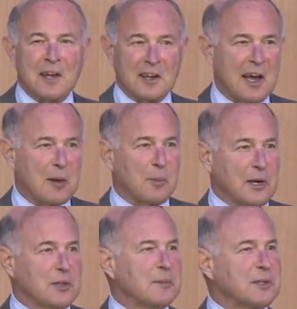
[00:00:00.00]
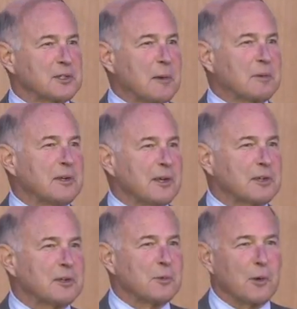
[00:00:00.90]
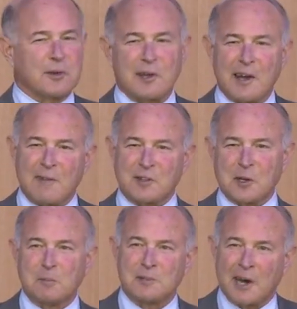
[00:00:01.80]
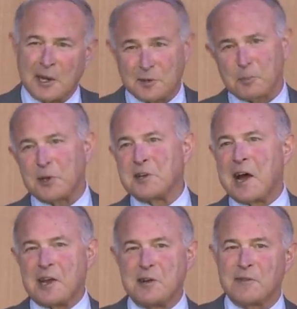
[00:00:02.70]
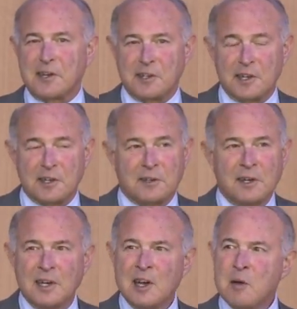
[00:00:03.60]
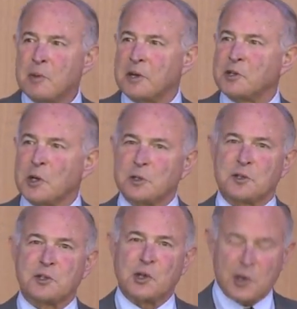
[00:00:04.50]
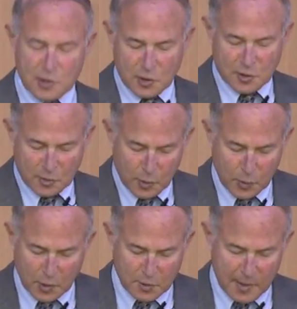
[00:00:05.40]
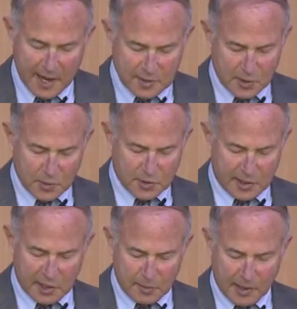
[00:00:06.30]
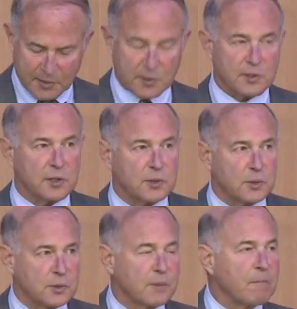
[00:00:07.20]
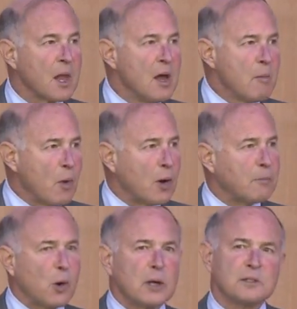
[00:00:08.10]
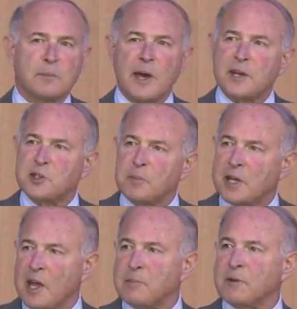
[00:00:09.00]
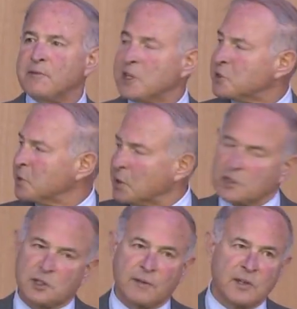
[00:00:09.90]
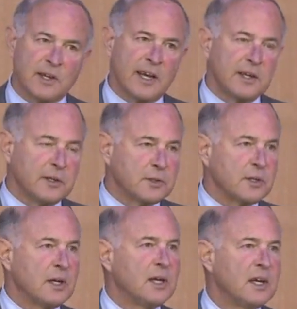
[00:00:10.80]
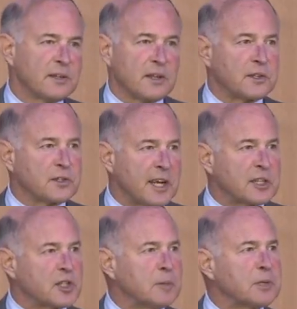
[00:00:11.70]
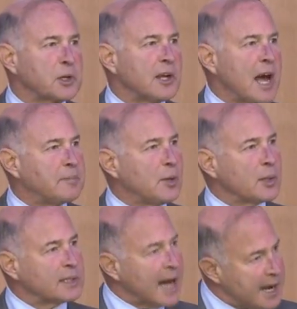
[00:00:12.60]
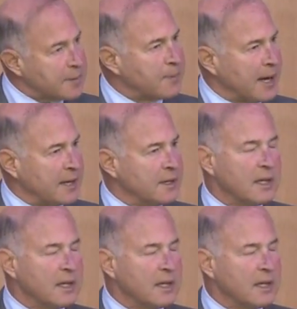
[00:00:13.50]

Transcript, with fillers: and kind of bring them into some condition where they'd have to comply. It's a pretty naive idea, but it shows the seriousness with which Madison was thinking about these issues. More importantly, Madison became convinced in the early seventeen eighties that the state simply could not be relied upon